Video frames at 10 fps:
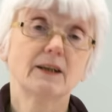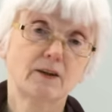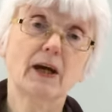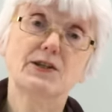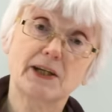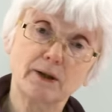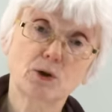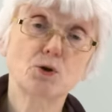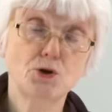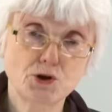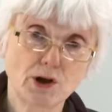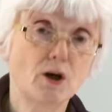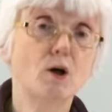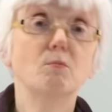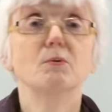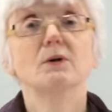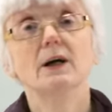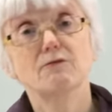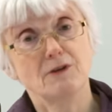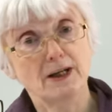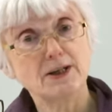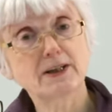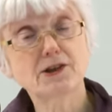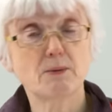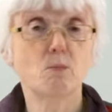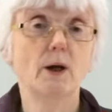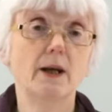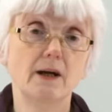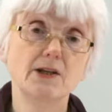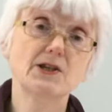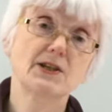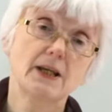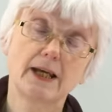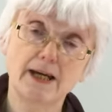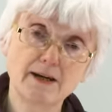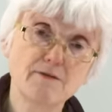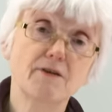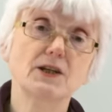getting a good job, finding somewhere nice to live,